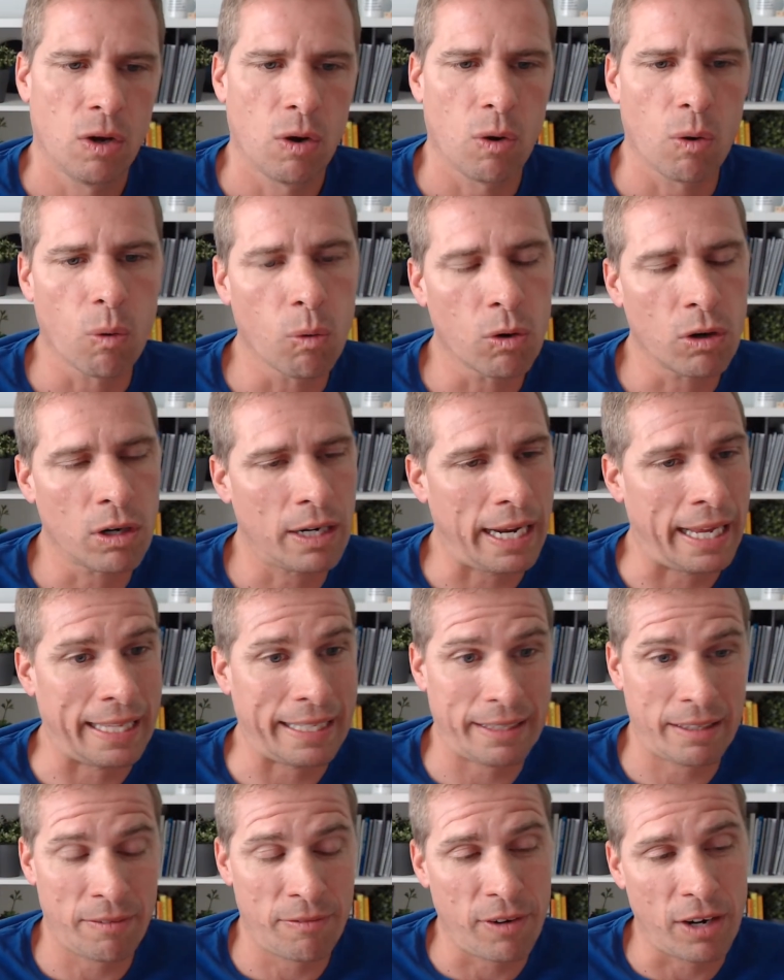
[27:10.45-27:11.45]
or
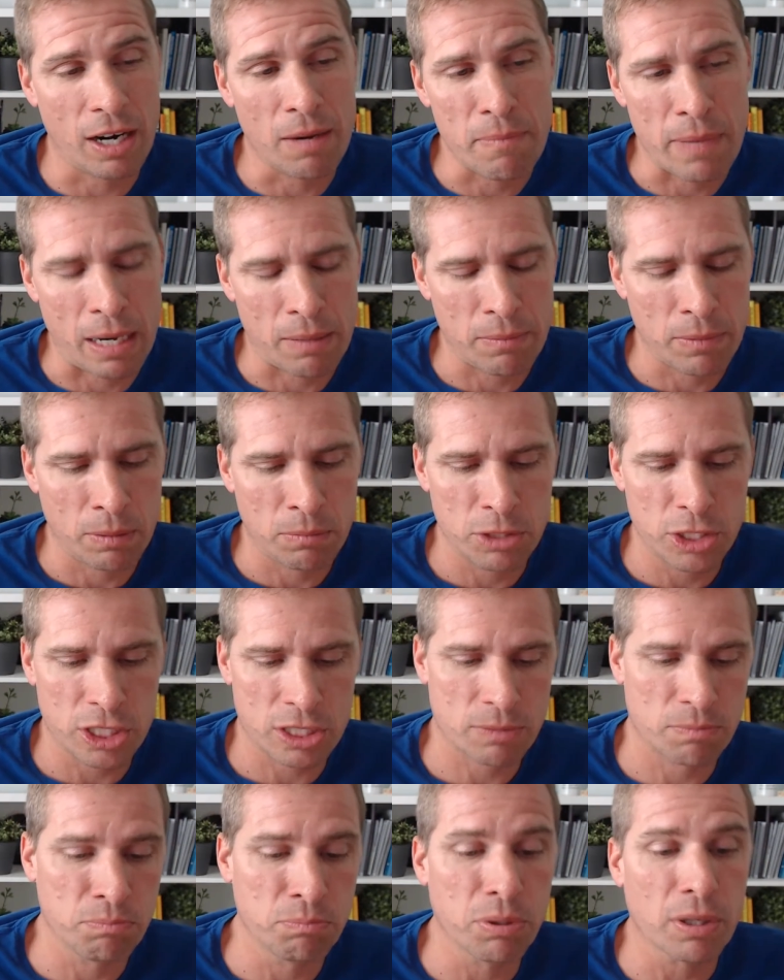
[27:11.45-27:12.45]
at the very minimum,
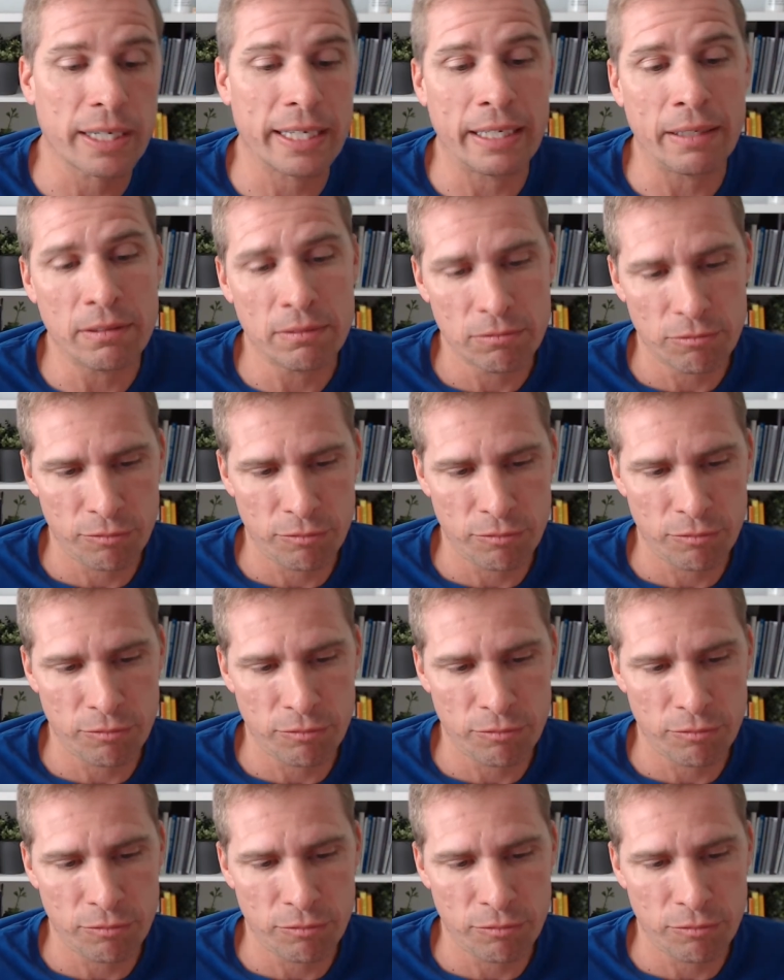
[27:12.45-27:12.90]
just booking